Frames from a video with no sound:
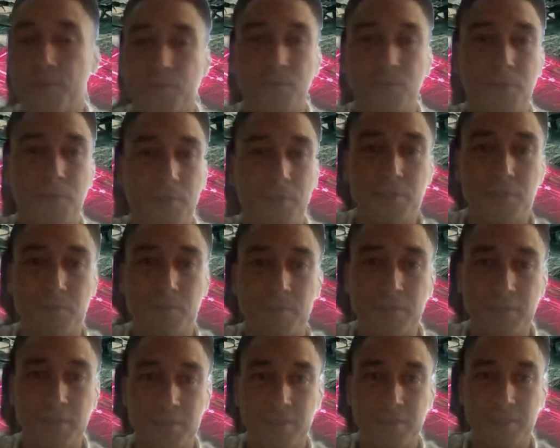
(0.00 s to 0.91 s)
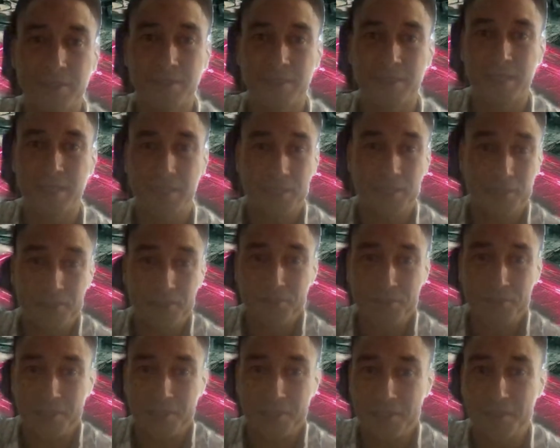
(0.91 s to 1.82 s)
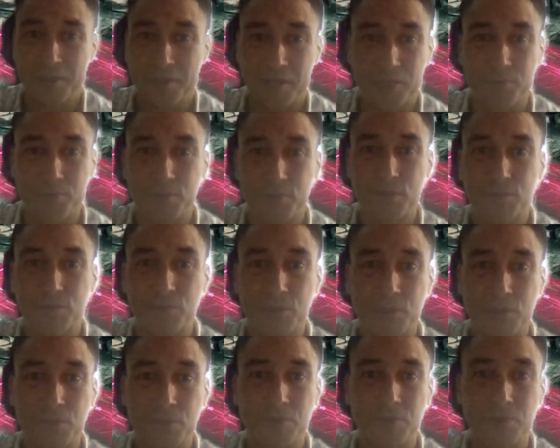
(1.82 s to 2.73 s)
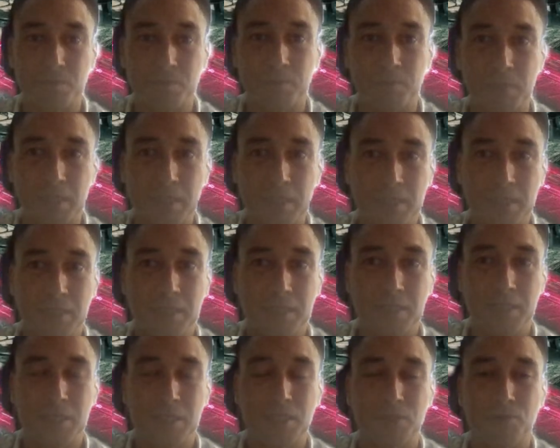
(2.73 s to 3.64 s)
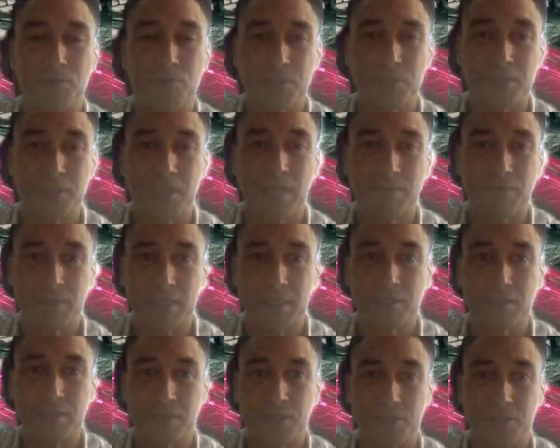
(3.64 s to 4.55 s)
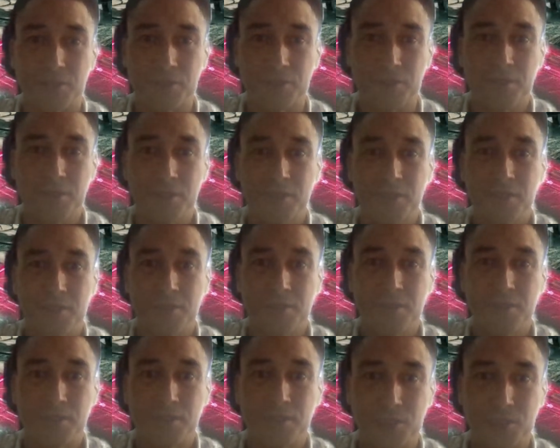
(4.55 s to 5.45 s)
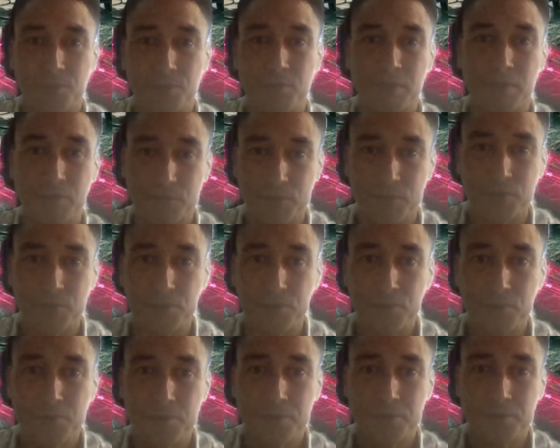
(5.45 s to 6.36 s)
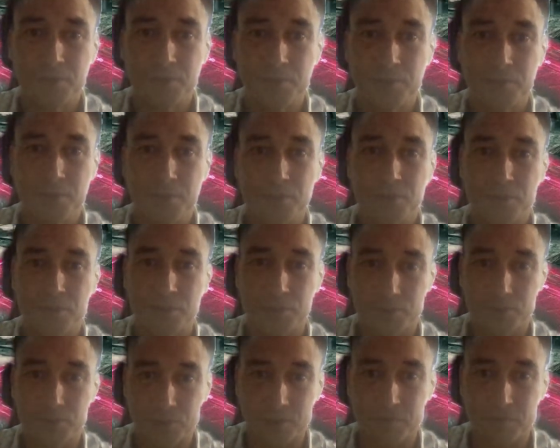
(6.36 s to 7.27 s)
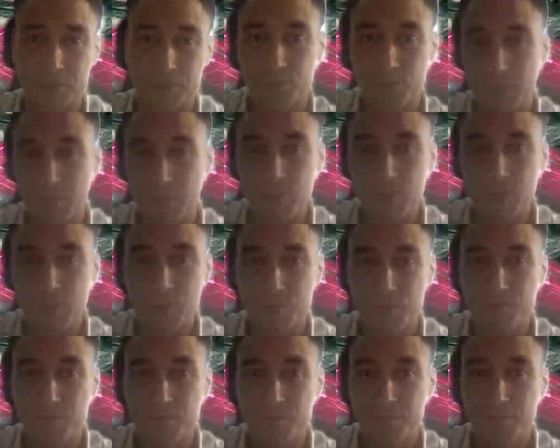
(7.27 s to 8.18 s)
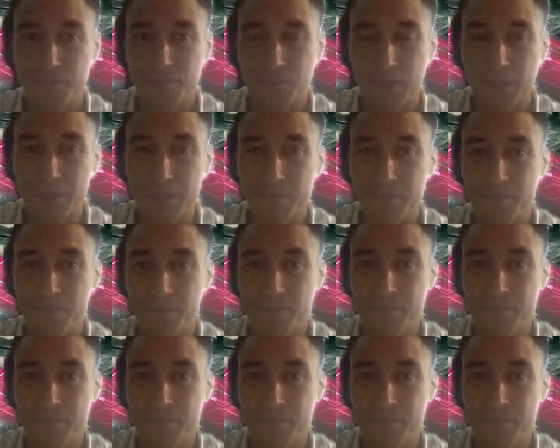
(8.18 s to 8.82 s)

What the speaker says: one of those businesses that you get a lot of reviews, but you really just have to consider your review to service ratio, right?